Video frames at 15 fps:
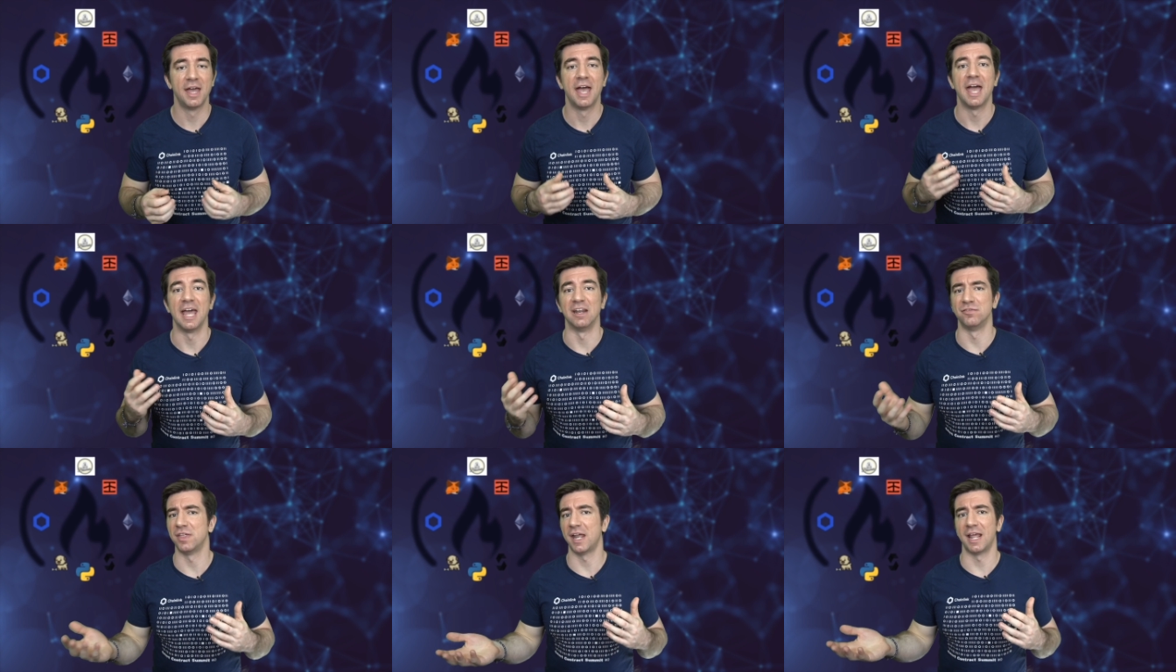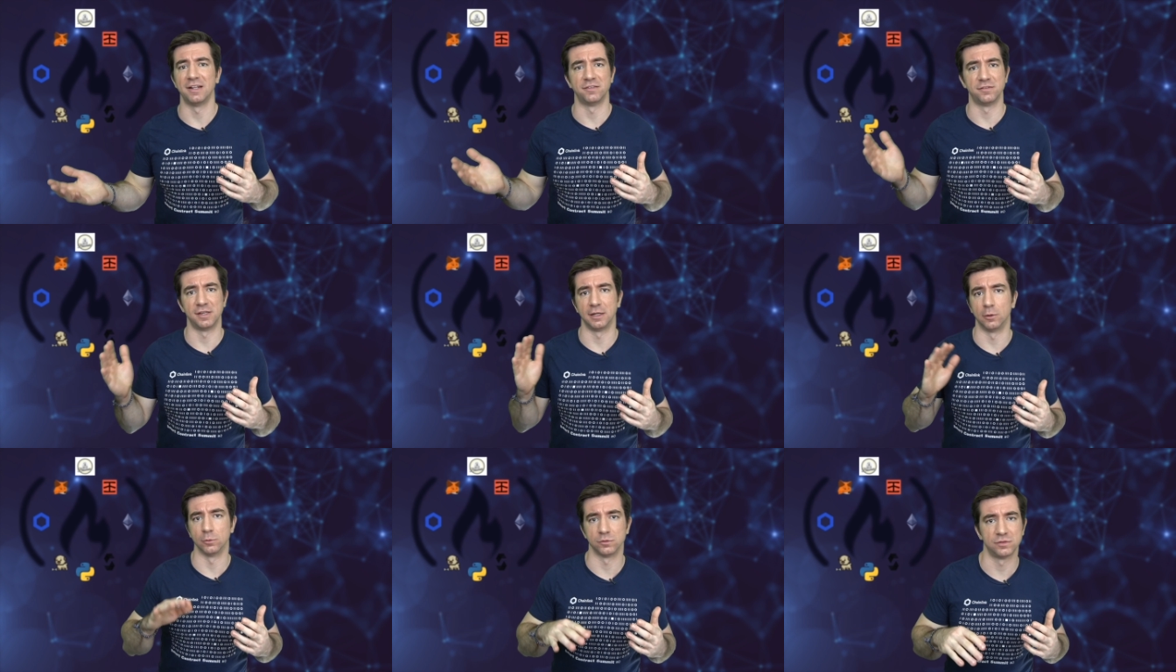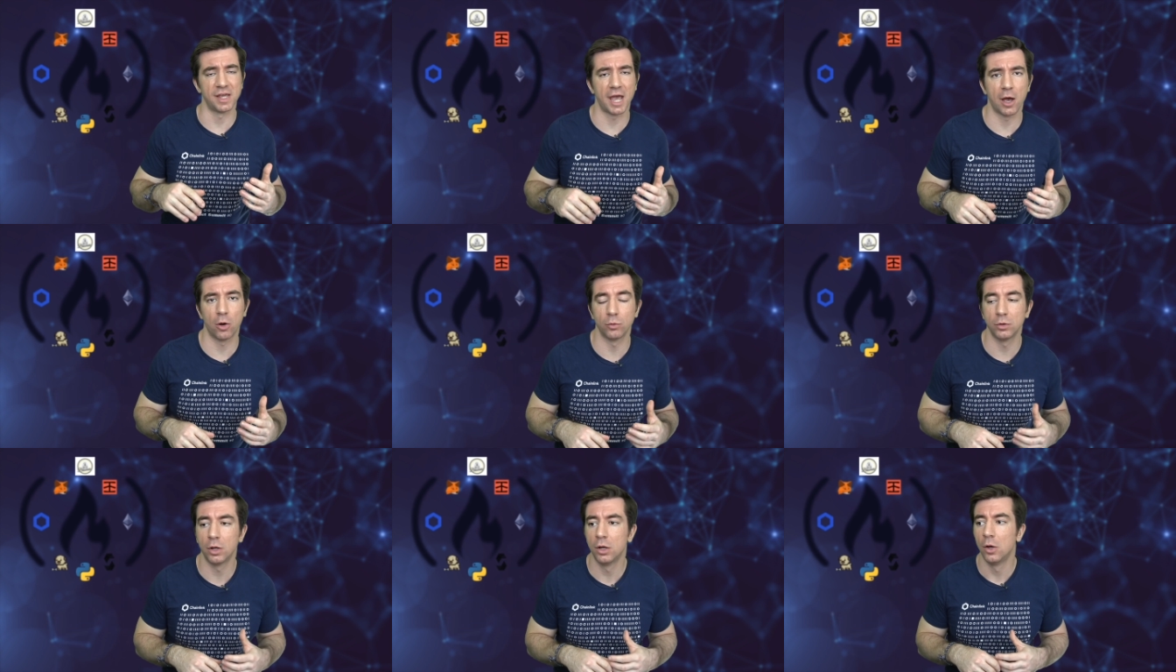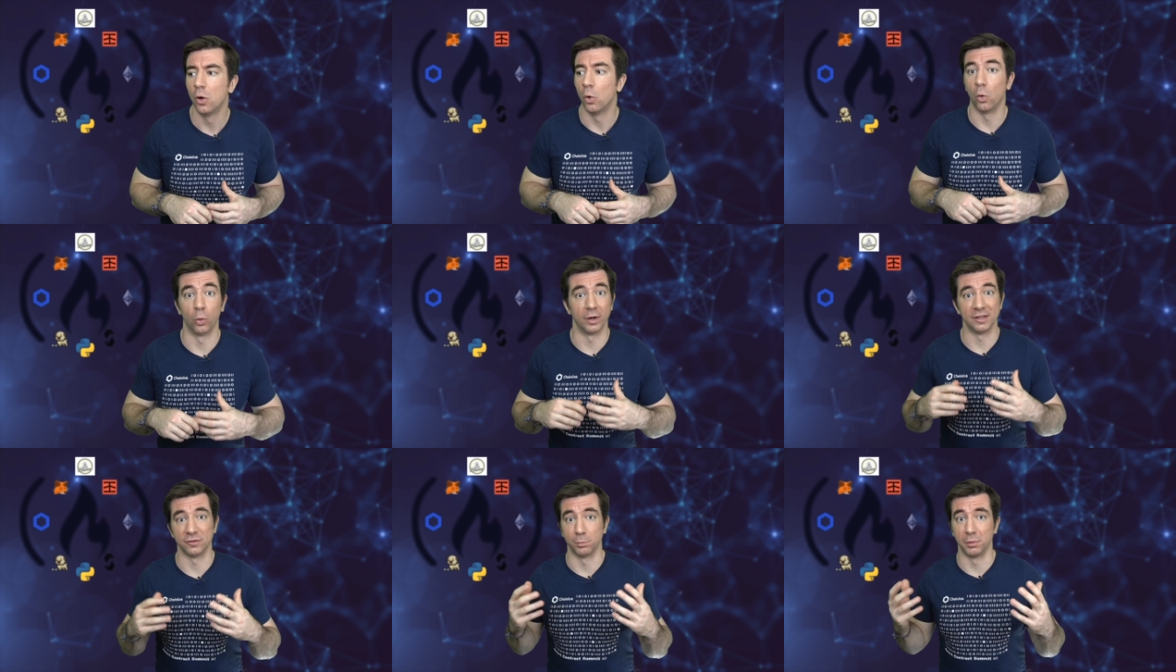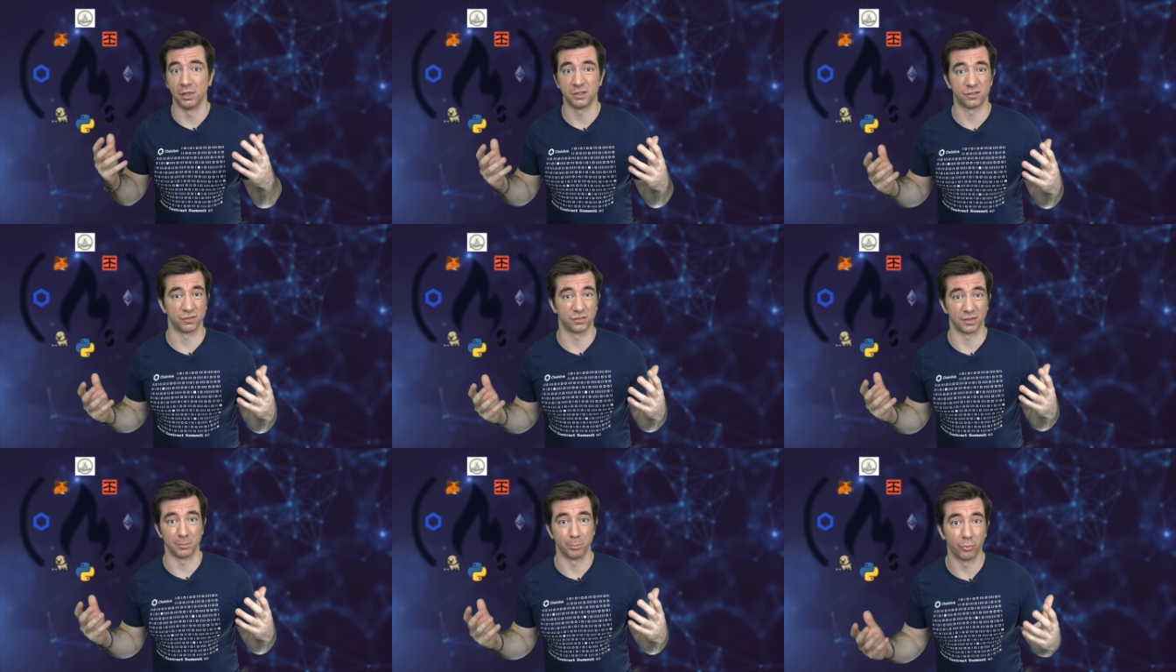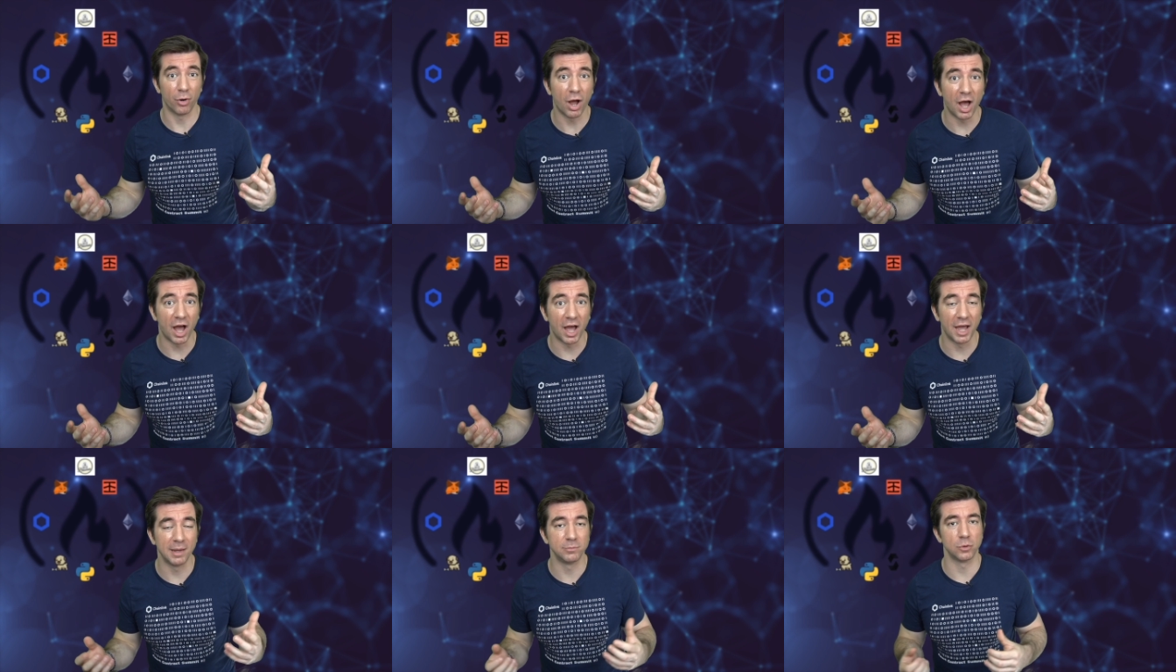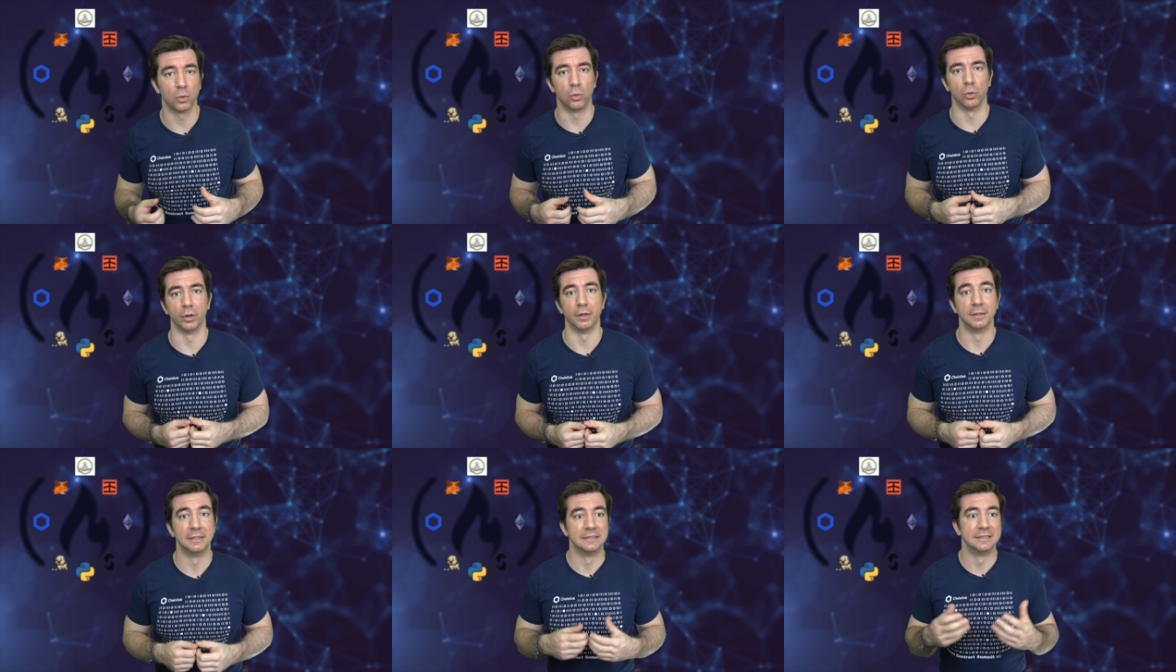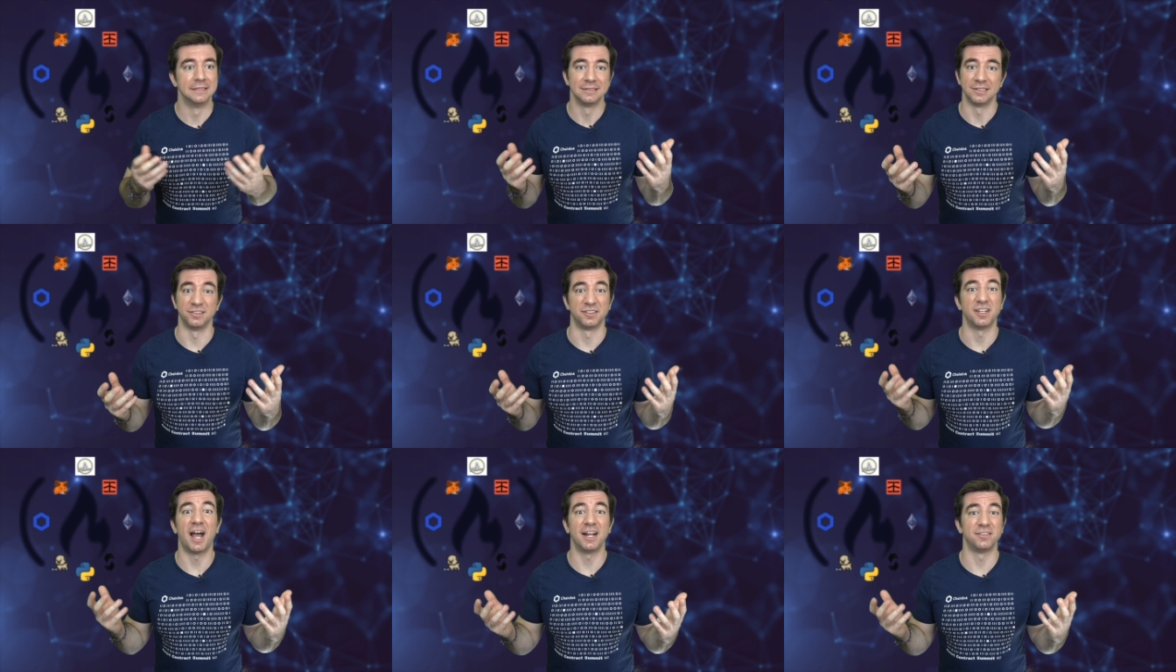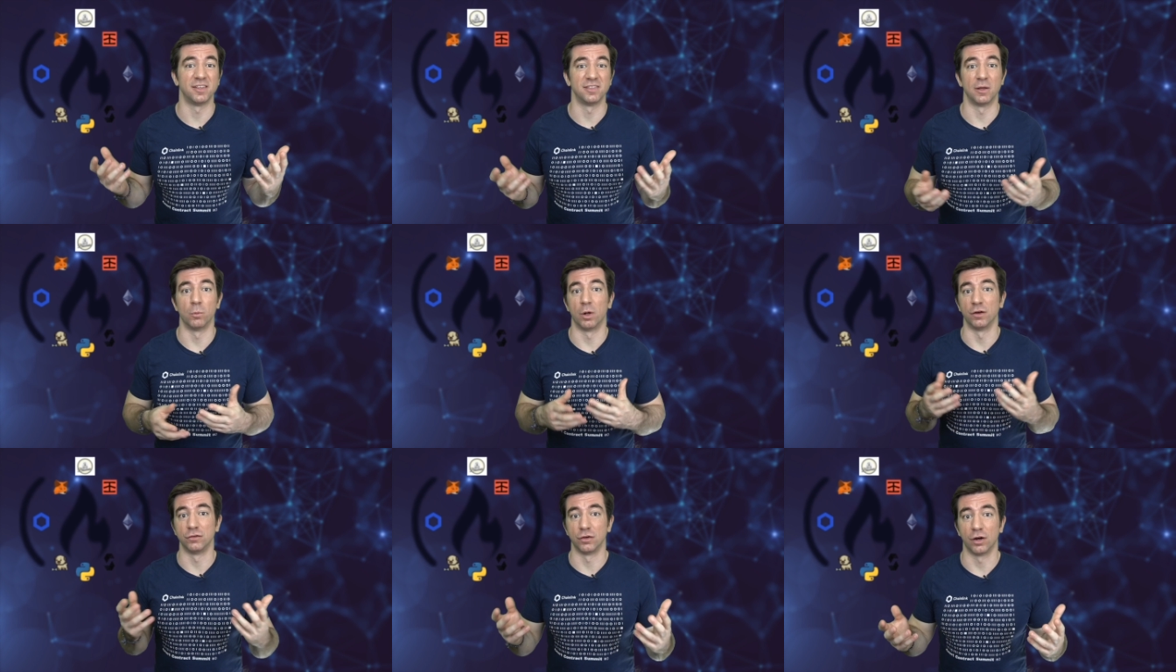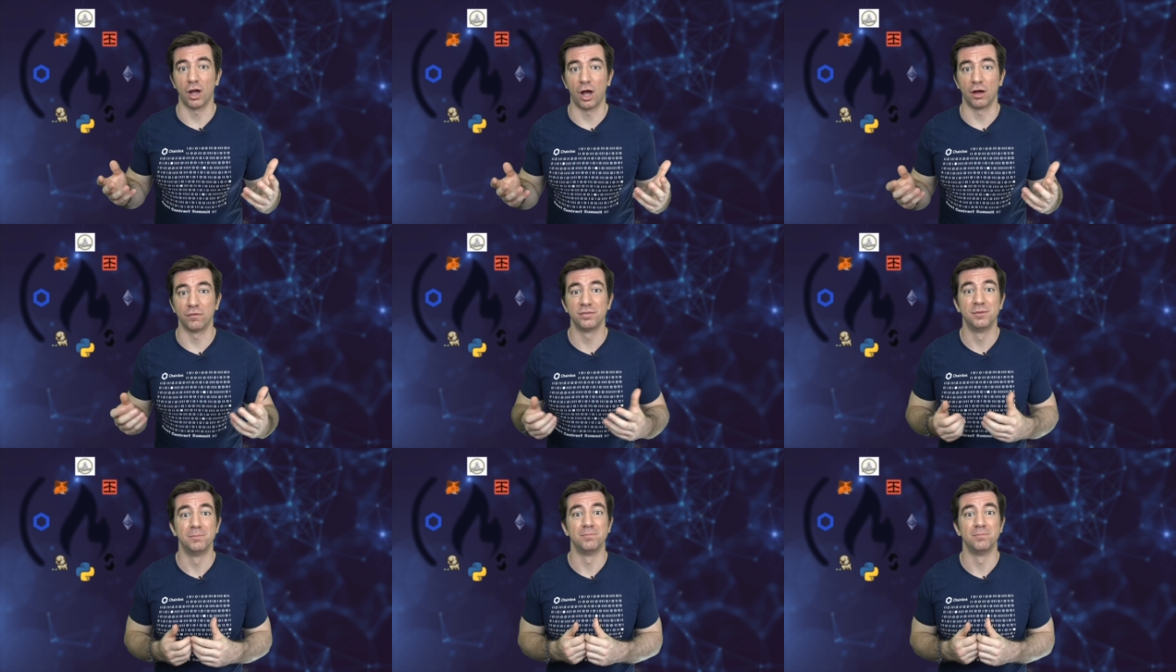And if that entity goes down, or is maliciously bribed, or decides that they want to shut off,